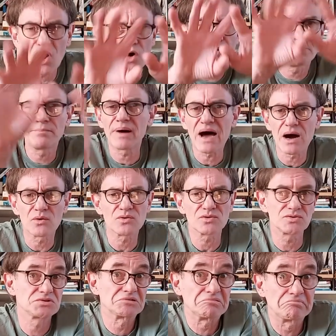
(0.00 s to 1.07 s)

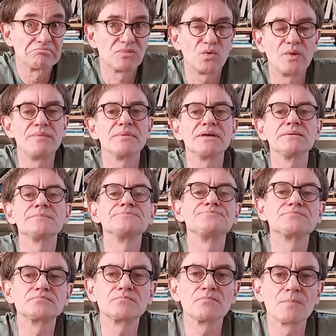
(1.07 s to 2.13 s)
empowers women
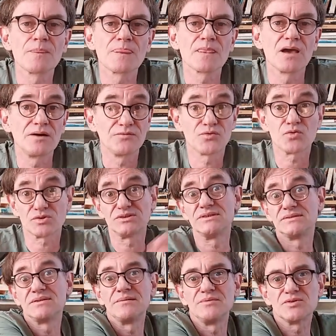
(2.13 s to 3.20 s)
and
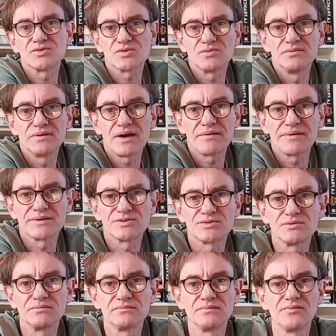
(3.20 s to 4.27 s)
forces them in a certain
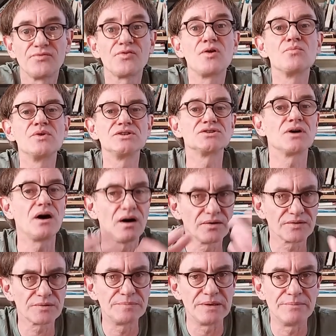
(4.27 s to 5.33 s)
direction from which
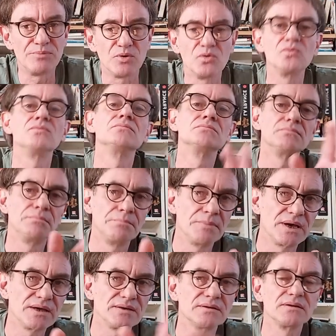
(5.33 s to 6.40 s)
other people,
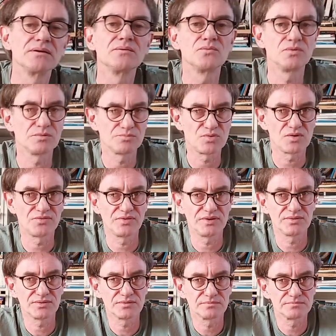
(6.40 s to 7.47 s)
men, will
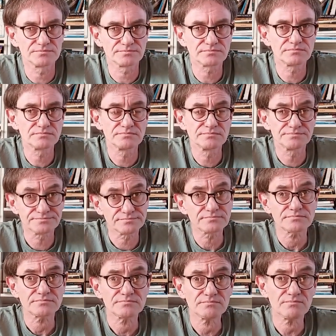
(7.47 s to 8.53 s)
profit.
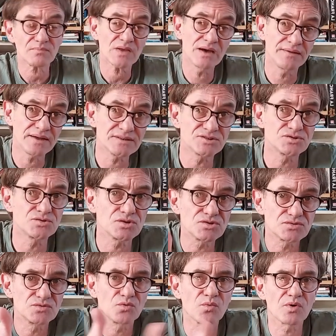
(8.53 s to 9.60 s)
And that's
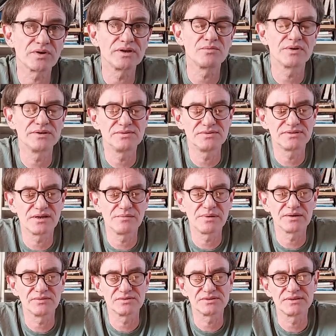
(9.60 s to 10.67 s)
just the word I wanted to say
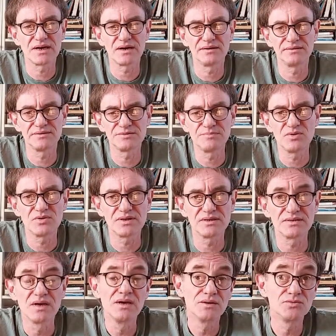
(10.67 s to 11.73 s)
about the style in this book
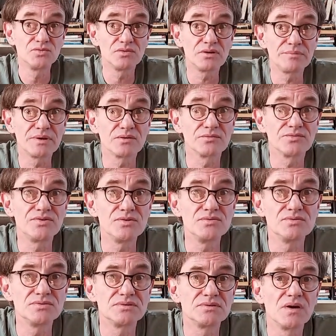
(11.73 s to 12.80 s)
is do not be
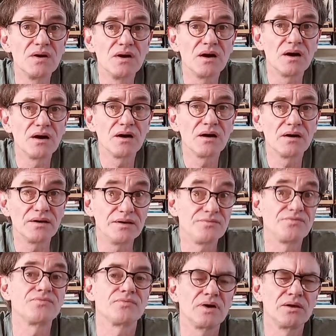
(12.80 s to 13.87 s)
confused
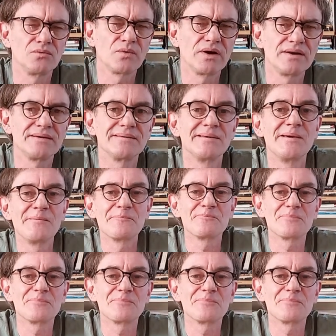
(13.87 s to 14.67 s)
if and when